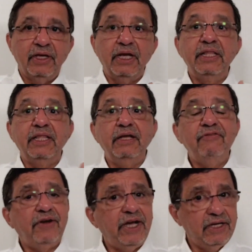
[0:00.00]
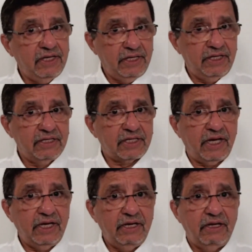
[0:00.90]
and then finally
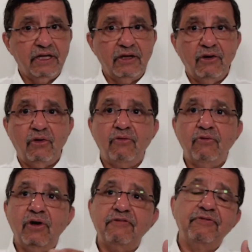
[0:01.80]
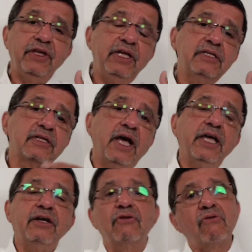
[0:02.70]
decide on what feels
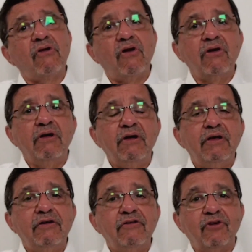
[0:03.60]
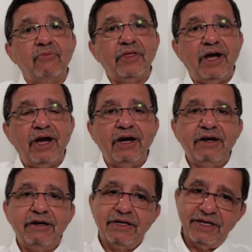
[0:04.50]
right or wrong from the
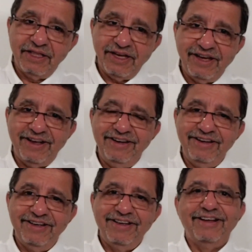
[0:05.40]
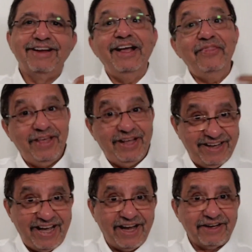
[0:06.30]
heart and the head, and then
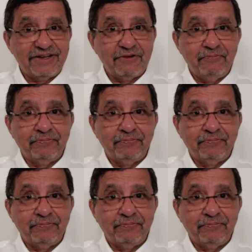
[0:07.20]
act.